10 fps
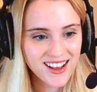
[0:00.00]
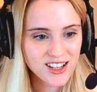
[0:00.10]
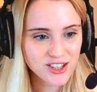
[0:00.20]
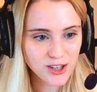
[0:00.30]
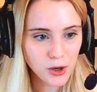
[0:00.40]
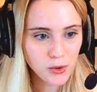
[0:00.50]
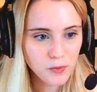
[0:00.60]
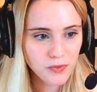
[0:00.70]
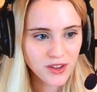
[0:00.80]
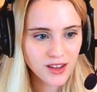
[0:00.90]
So,
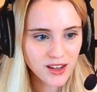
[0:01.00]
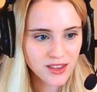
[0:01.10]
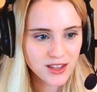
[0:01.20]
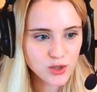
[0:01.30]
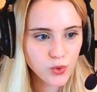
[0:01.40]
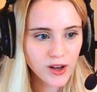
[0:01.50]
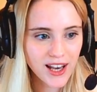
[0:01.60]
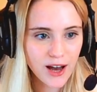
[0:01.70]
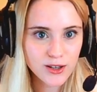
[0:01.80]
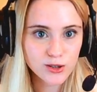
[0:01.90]
this will
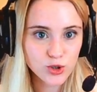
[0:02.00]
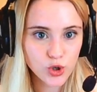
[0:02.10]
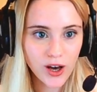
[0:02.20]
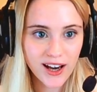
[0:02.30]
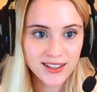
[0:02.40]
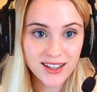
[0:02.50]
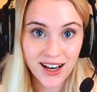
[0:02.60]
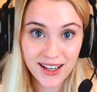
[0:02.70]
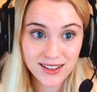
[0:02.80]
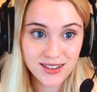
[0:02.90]
allow us to draw
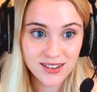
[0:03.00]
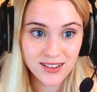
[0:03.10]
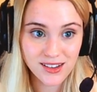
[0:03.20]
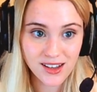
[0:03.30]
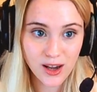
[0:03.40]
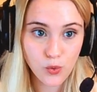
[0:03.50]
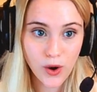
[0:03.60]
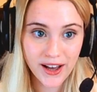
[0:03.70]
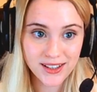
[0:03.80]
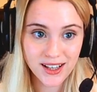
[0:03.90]
Artgaeth, a
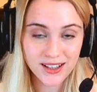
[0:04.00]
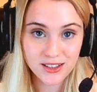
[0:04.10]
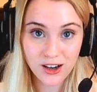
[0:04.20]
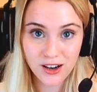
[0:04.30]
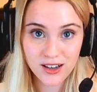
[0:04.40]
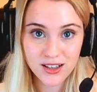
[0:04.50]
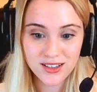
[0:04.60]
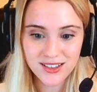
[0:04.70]
Wild Hunt card,